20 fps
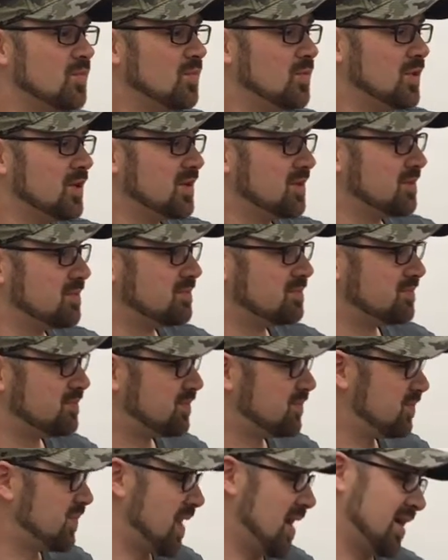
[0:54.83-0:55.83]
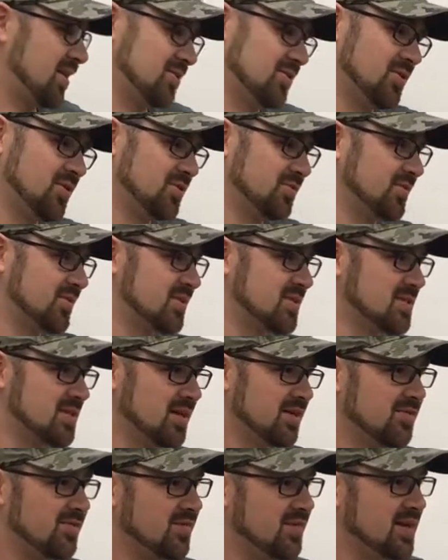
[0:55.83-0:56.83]
we packed all of our
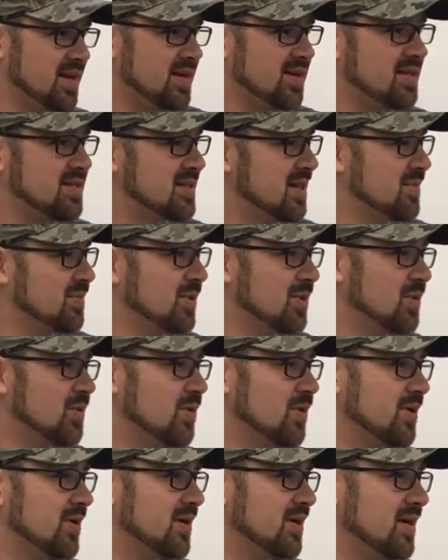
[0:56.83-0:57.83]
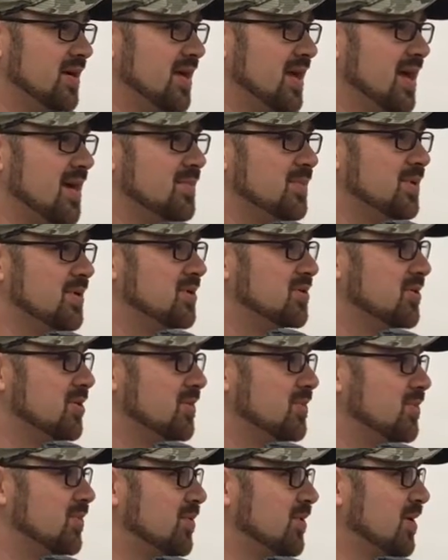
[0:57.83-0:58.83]
stuff. And anytime we go on a camping
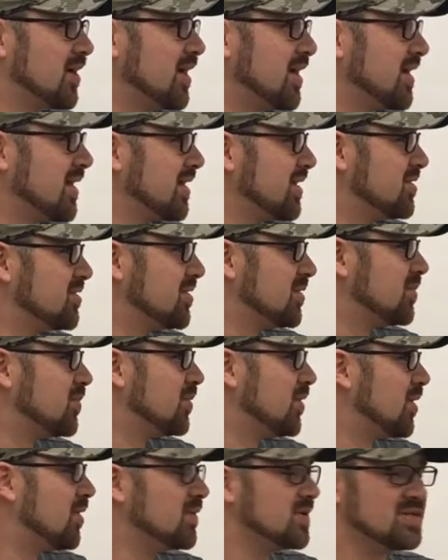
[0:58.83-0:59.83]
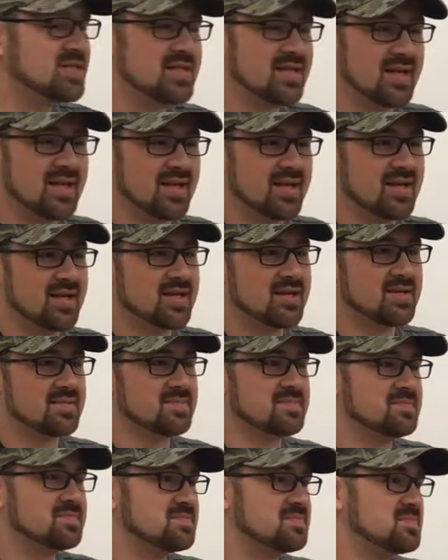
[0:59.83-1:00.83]
trip or a hiking trip, we always take.
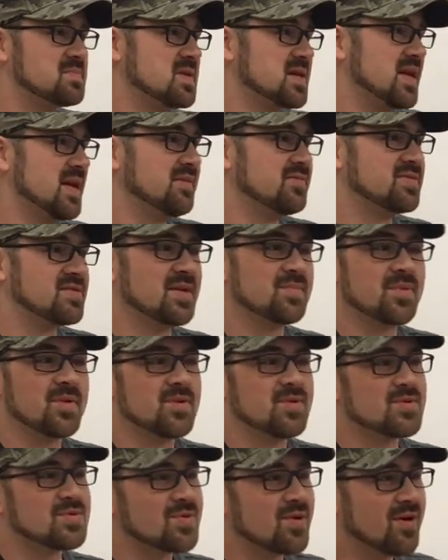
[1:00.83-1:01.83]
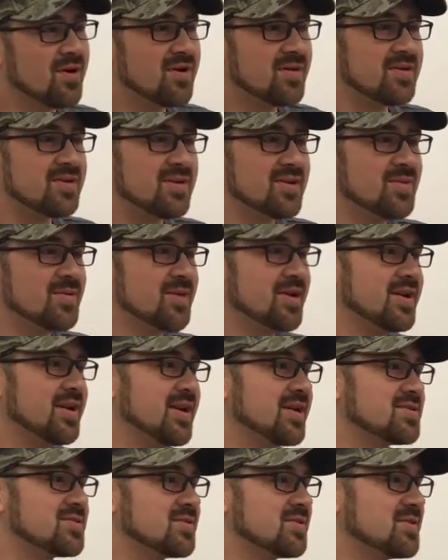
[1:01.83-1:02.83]
If something goes wrong, you want
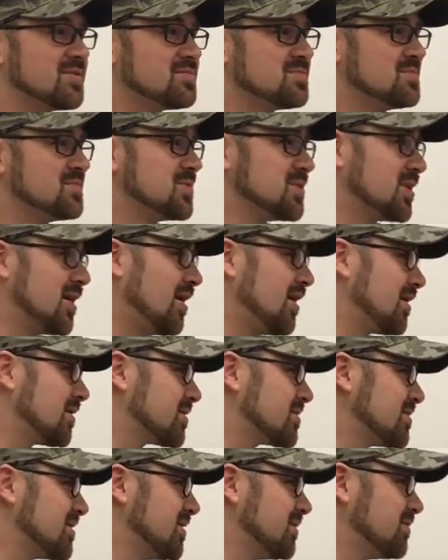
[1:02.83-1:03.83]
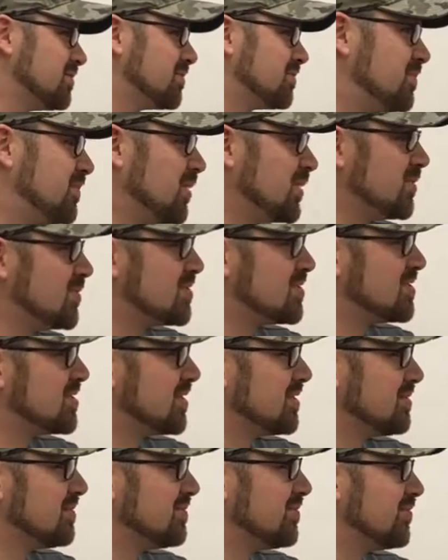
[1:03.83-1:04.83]
extra socks and boots
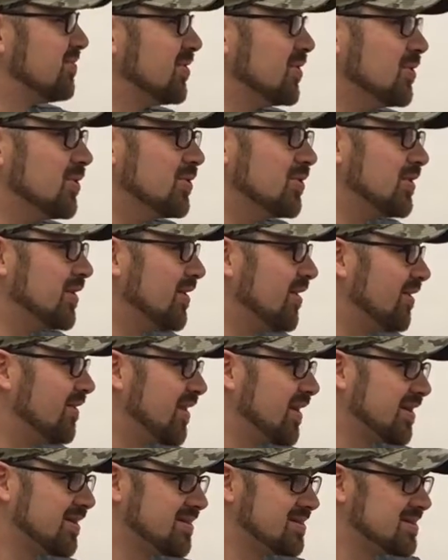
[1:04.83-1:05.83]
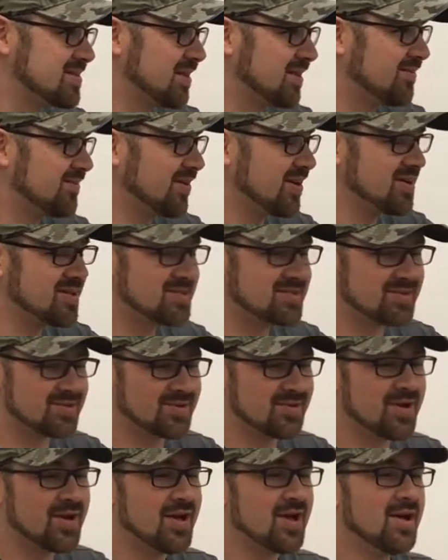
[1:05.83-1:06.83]
and food and all that good stuff, right?
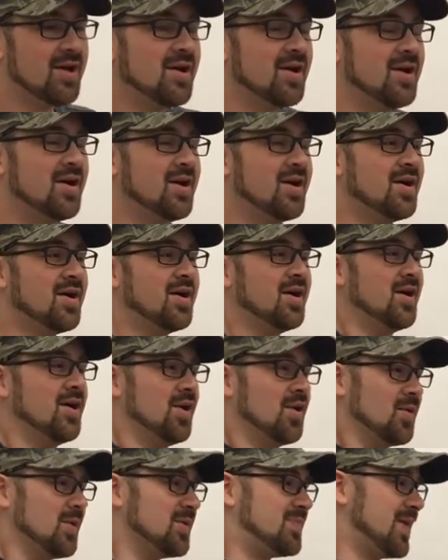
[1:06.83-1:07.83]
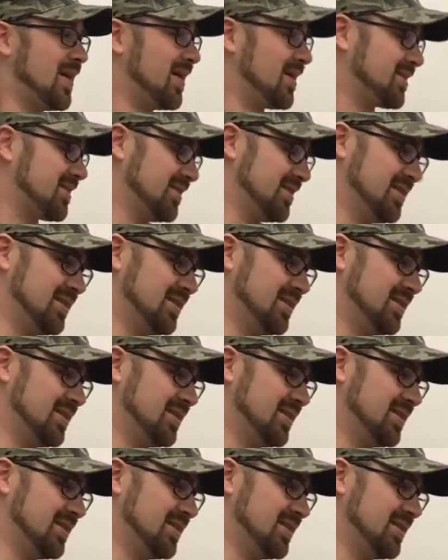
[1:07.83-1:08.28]
So we packed